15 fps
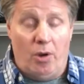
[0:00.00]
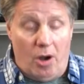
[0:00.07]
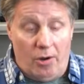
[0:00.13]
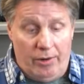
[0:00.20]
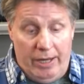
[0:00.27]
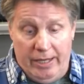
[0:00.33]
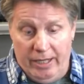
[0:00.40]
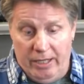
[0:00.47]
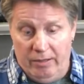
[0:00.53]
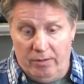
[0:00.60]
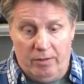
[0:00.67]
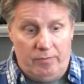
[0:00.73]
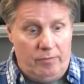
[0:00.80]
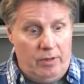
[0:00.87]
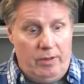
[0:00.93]
R80
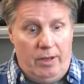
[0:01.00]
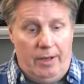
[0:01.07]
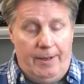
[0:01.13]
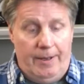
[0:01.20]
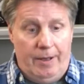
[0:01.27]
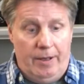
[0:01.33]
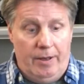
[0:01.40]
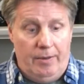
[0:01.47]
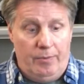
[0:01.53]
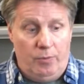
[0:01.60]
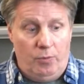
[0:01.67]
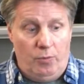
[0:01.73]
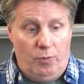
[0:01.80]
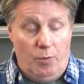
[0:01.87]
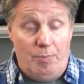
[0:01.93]

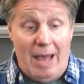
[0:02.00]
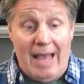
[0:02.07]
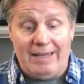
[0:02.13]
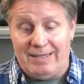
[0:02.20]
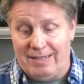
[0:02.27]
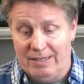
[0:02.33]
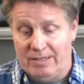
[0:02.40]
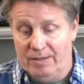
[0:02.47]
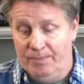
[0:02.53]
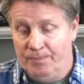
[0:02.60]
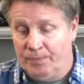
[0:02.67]
bag system.